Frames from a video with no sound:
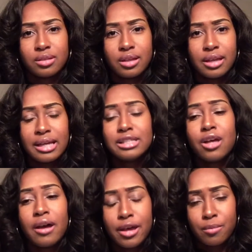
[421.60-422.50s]
He's
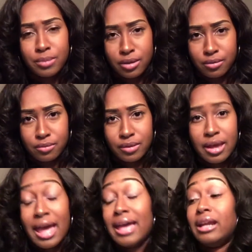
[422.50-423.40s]
going to help you.
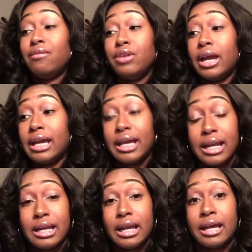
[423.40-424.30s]
And if you're in
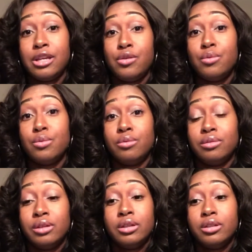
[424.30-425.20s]
it and you
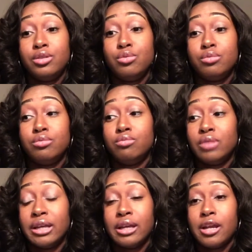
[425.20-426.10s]

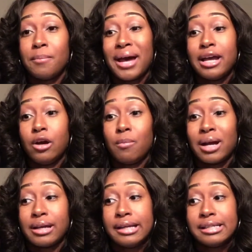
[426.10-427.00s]
think in your mind, oh my
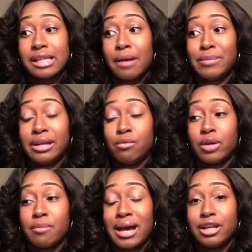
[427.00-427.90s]
goodness, I'm in it, what
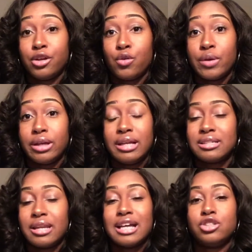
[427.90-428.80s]
am I doing? It's
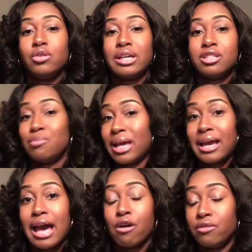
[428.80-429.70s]
not too late to back
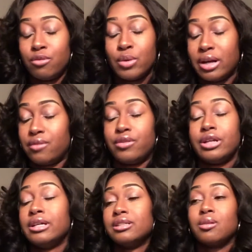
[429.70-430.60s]
out, or for whatever
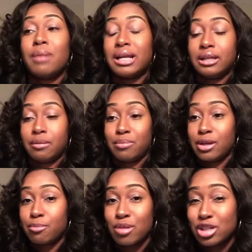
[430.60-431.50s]
somebody then peer
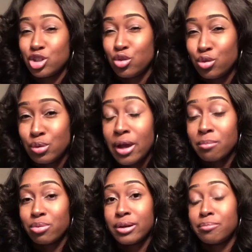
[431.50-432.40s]

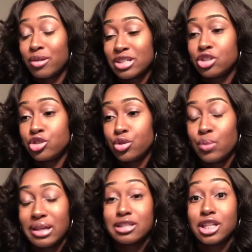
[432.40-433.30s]
pressured you
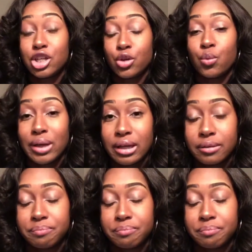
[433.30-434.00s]
into doing.